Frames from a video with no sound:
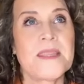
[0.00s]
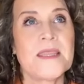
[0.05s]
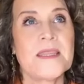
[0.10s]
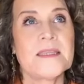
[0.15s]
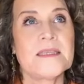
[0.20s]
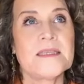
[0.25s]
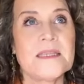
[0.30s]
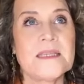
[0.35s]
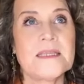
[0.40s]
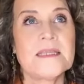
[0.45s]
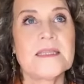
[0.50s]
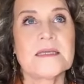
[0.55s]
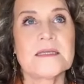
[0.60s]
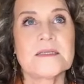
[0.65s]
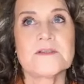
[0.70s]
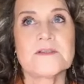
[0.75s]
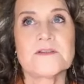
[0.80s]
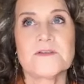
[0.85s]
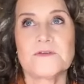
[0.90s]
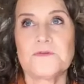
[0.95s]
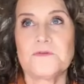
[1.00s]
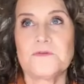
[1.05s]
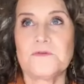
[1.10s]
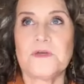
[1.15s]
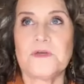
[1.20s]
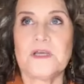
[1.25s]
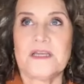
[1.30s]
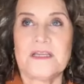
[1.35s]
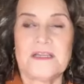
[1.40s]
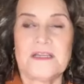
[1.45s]
needing to
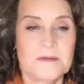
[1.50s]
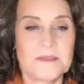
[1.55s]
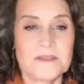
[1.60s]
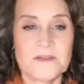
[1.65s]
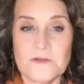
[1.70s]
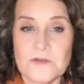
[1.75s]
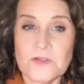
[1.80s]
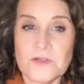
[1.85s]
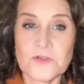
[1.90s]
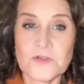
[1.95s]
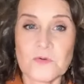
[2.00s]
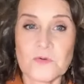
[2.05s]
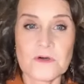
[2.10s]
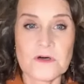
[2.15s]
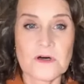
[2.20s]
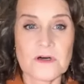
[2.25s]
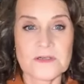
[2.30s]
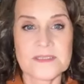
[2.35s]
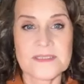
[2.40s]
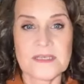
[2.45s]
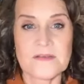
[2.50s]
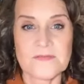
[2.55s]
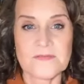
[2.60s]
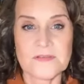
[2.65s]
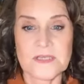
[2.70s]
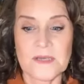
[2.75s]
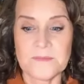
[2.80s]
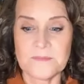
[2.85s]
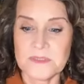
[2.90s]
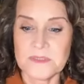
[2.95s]
shore ourselves
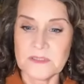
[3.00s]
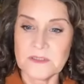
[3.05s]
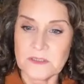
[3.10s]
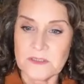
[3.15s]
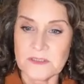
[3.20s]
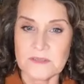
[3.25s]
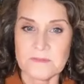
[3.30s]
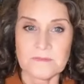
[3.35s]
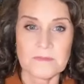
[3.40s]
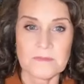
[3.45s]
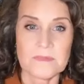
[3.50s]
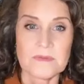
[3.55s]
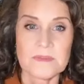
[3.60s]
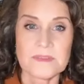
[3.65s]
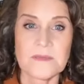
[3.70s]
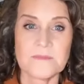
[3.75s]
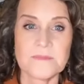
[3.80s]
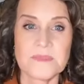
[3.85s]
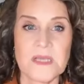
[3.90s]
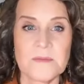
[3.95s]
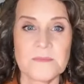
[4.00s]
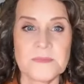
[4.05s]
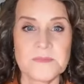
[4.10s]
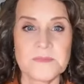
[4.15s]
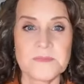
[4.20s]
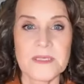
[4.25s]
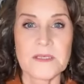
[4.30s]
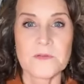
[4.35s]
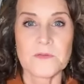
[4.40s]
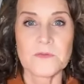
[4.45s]
up to just sometimes
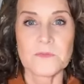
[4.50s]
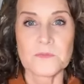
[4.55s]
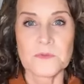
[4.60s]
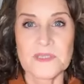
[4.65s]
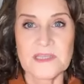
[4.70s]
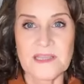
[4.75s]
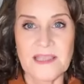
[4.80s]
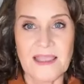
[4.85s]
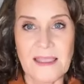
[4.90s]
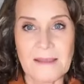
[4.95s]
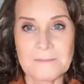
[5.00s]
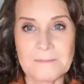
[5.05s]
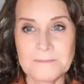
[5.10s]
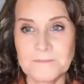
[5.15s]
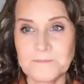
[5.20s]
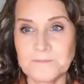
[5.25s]
make it through a day.